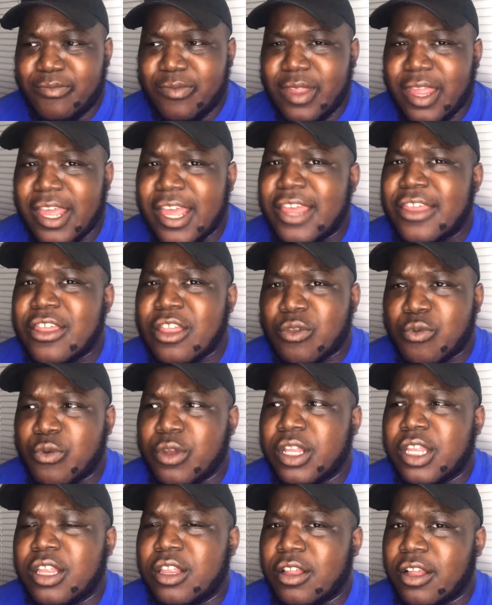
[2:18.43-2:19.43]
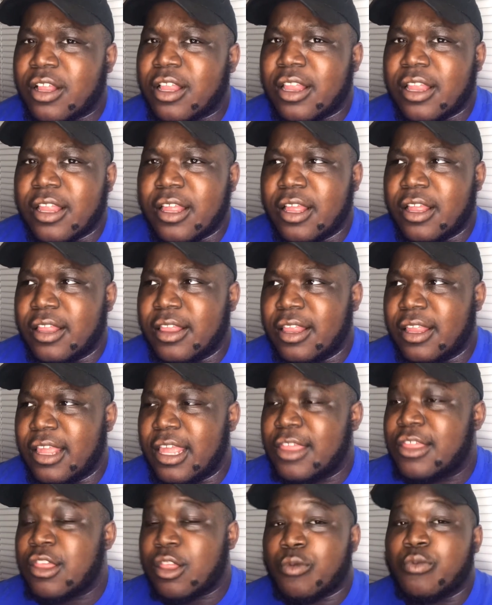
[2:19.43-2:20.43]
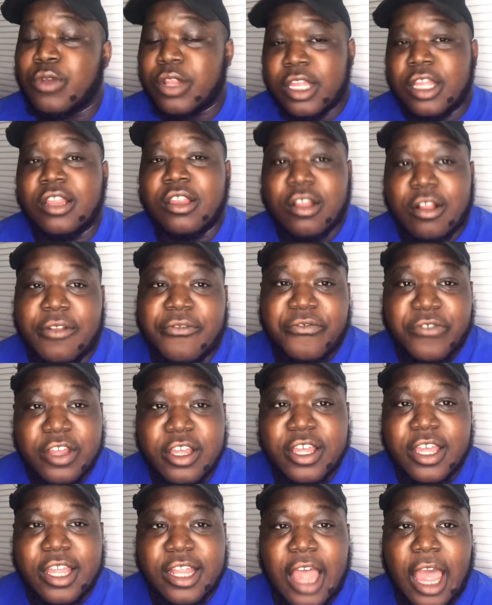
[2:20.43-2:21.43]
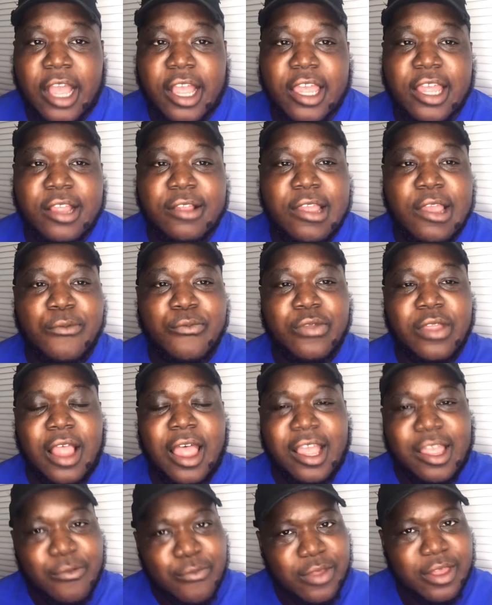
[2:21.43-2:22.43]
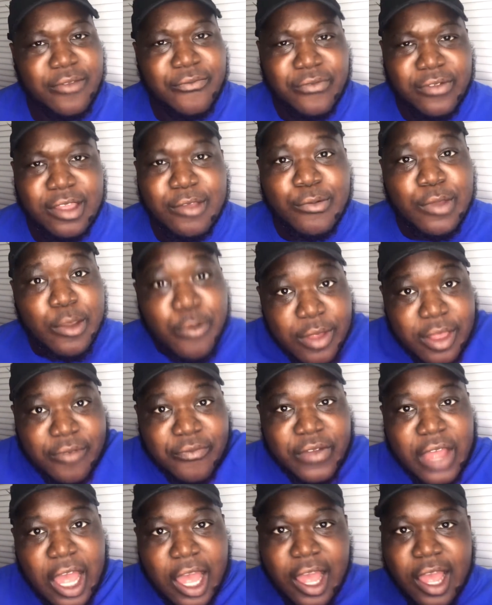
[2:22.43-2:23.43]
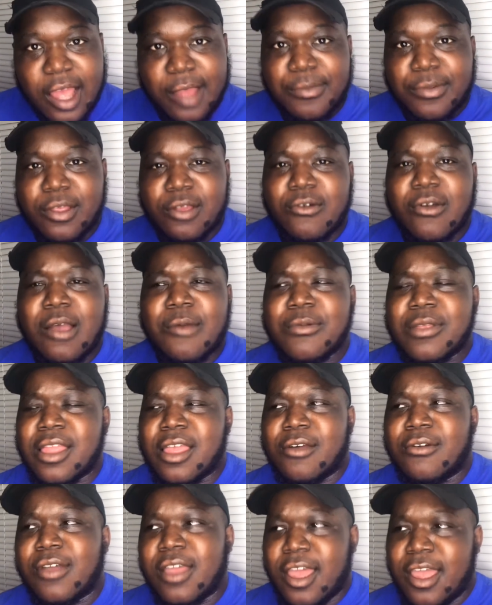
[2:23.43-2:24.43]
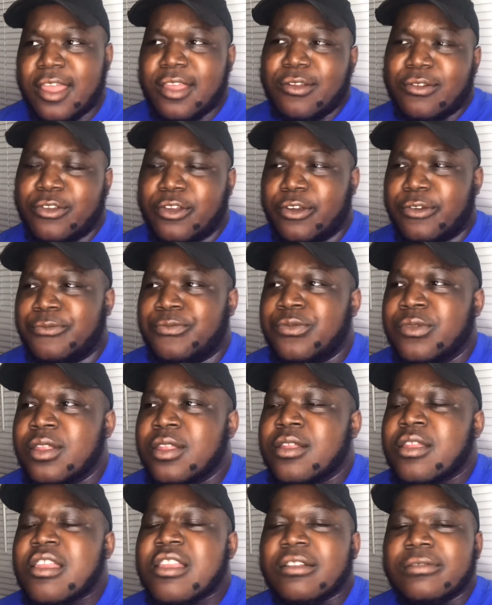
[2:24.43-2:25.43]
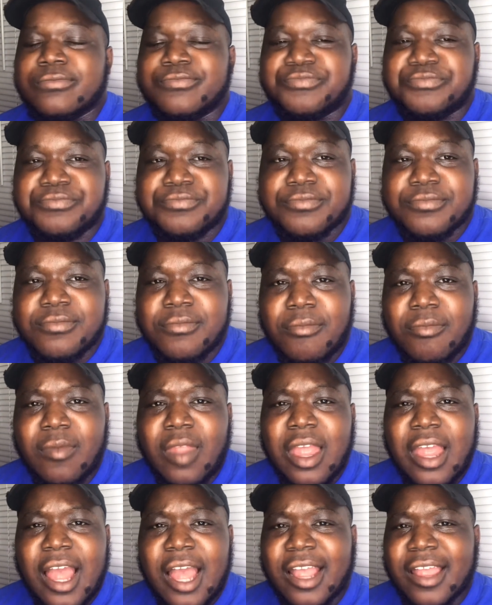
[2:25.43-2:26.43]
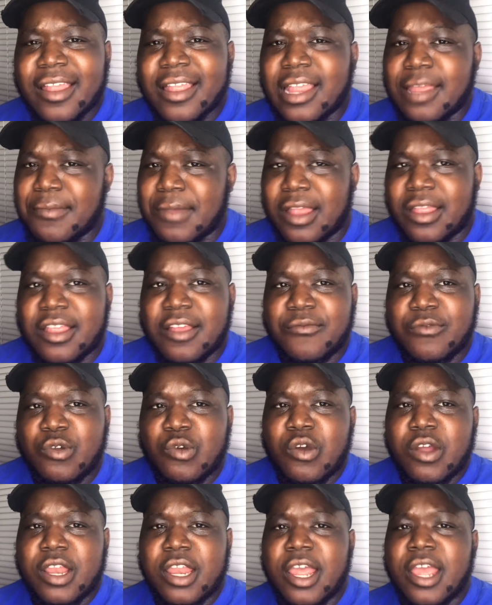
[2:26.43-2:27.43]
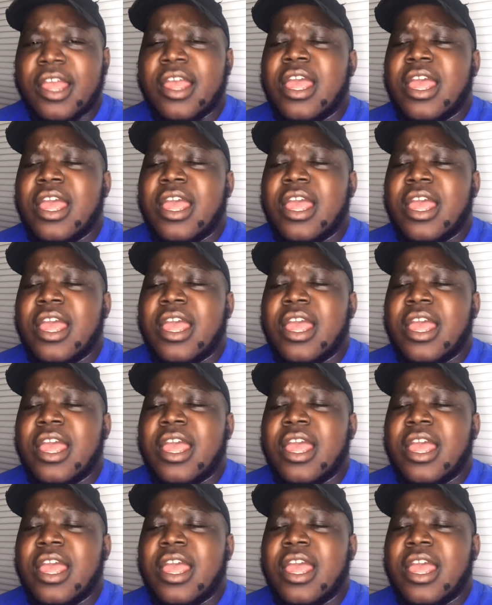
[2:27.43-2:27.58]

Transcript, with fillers: it just really looked it just really looked fun like it, it like it was a it, it was a vibe so i was like okay you know i can see myself doing it